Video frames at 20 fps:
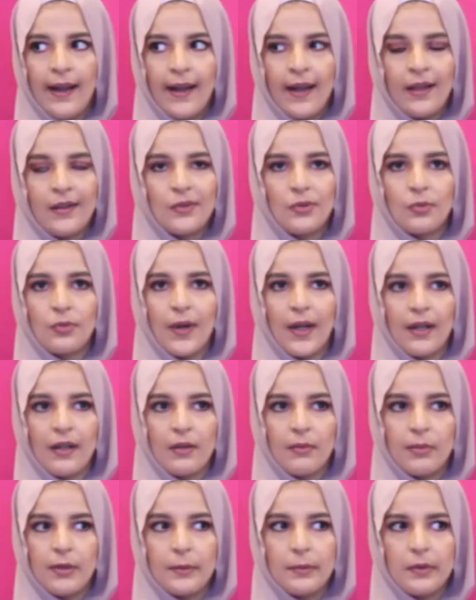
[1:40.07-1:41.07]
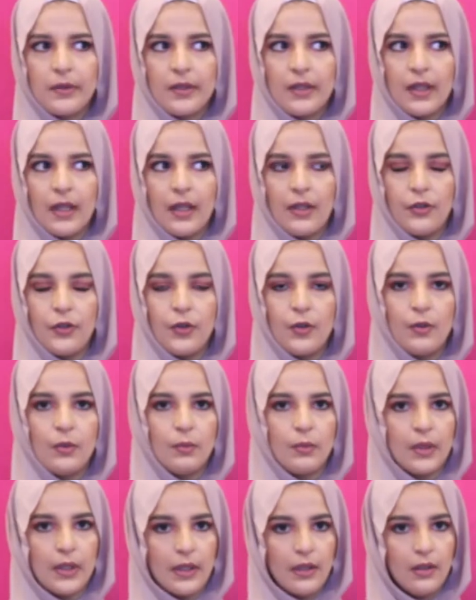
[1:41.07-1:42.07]
had random people that knew
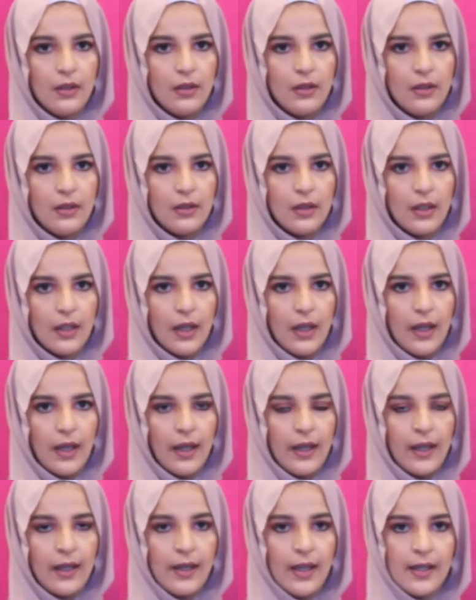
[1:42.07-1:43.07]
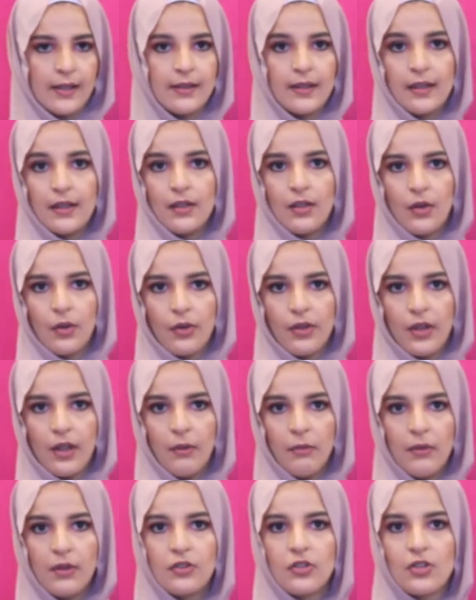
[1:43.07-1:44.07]
me and I didn't know
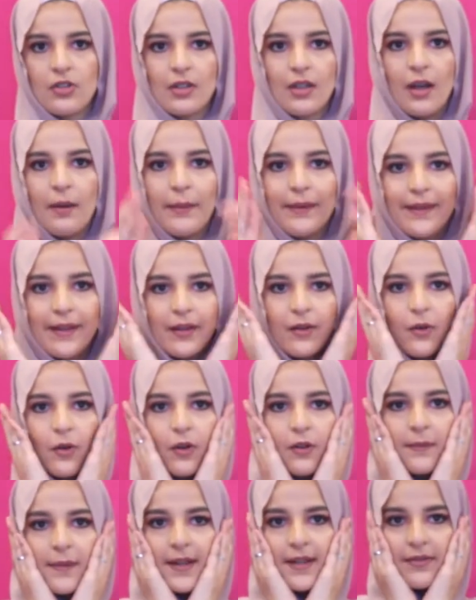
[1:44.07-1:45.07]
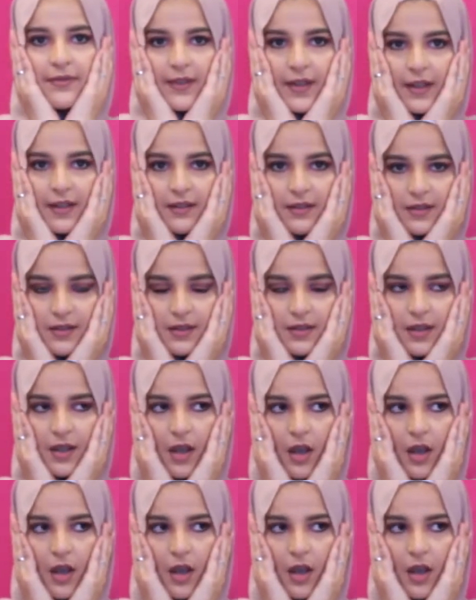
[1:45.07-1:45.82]
them. They just come and like hold my face.